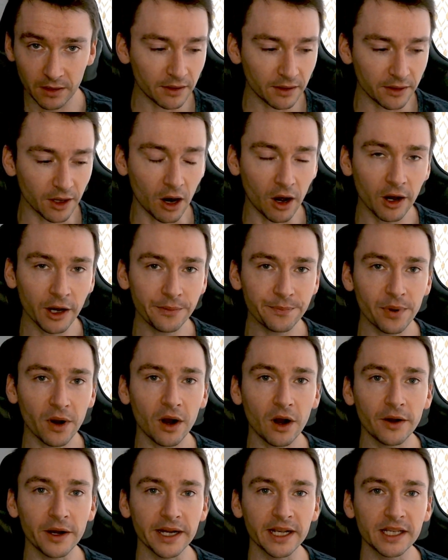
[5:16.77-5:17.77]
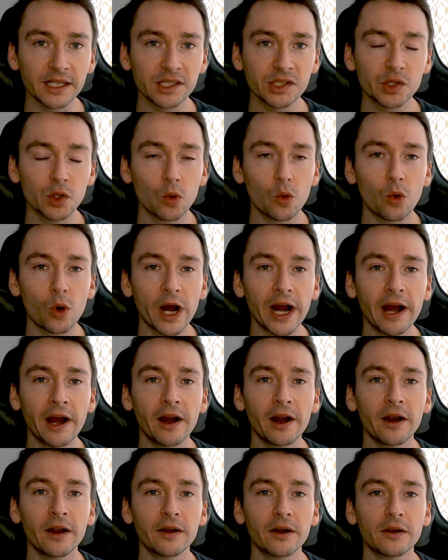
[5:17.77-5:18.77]
The hard part is,
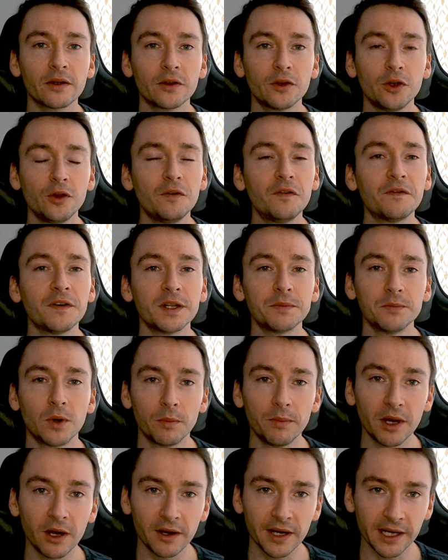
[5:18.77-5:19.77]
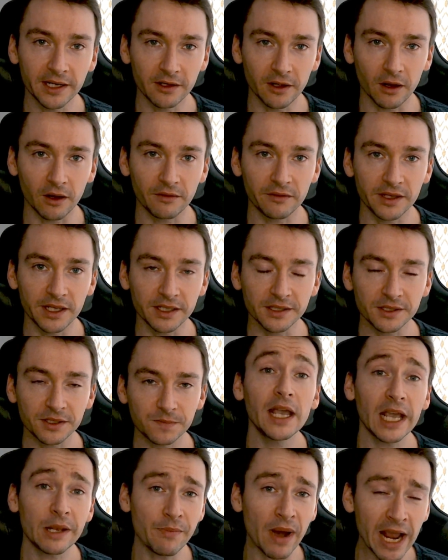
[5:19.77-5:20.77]
where do you fit mobility in all of this?
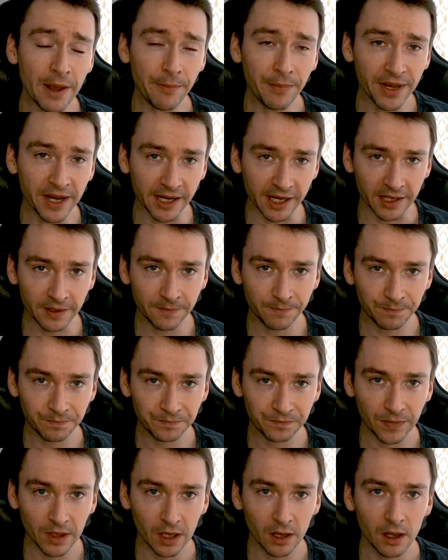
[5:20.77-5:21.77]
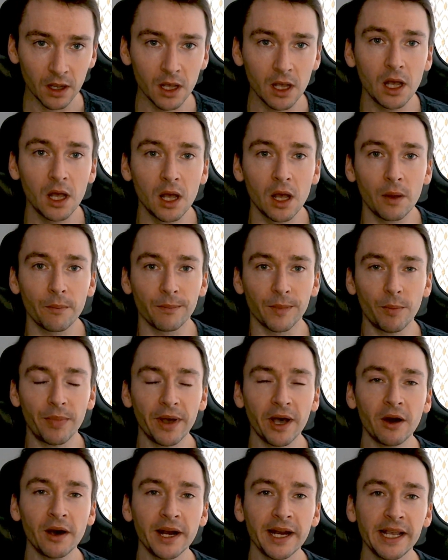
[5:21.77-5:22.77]
In my opinion,
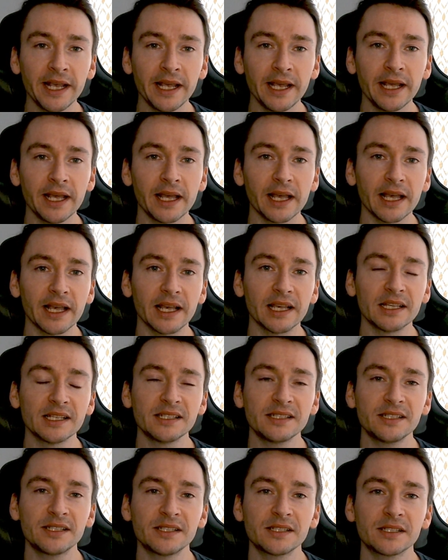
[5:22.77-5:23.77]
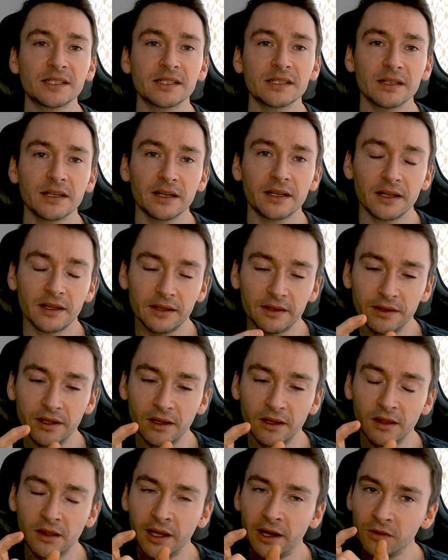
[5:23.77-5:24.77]
mobility is the
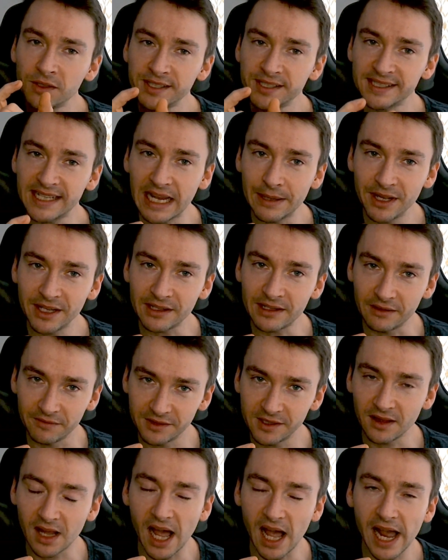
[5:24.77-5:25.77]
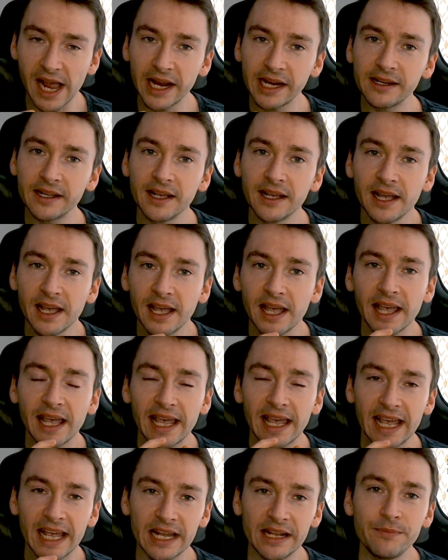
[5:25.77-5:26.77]
little segment of the line
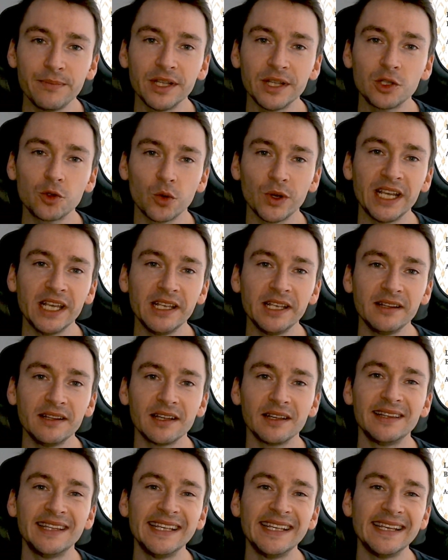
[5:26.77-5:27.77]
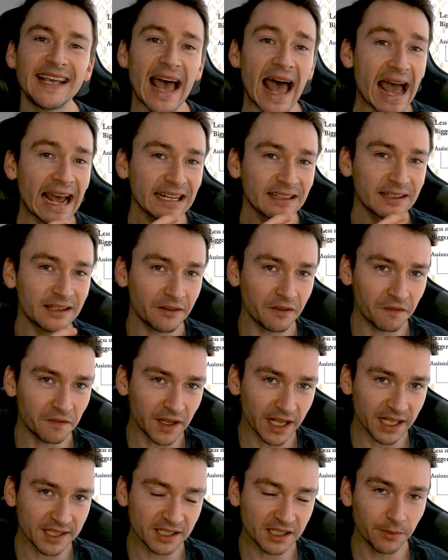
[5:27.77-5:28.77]
in between the active
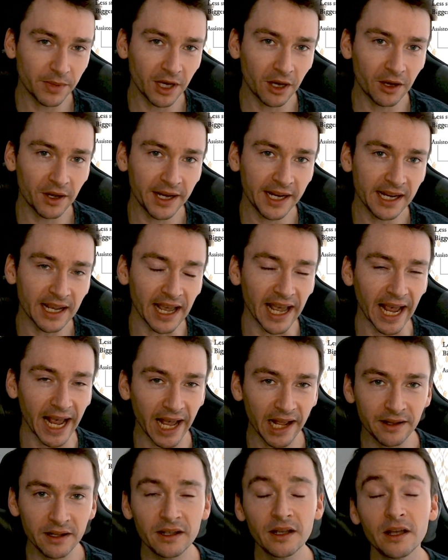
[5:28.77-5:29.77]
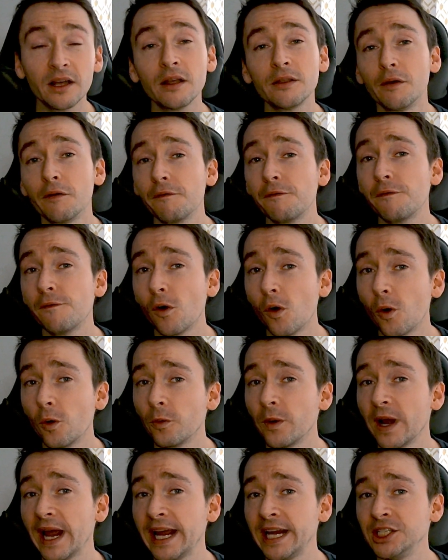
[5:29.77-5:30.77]
flexibility and the full
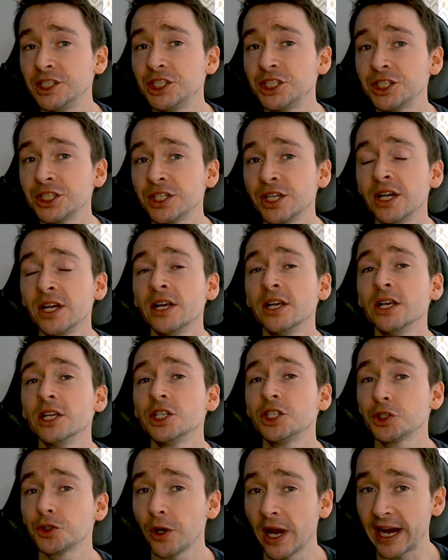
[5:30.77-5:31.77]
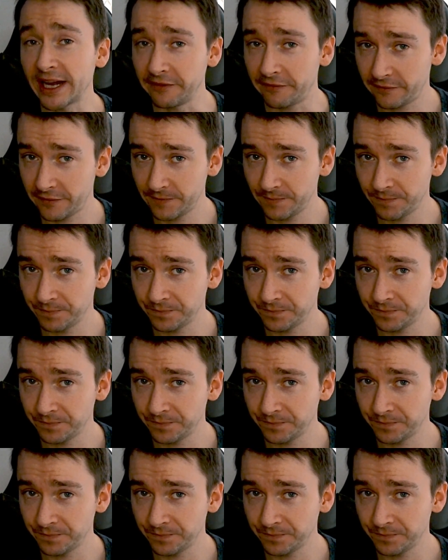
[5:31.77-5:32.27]
range strength.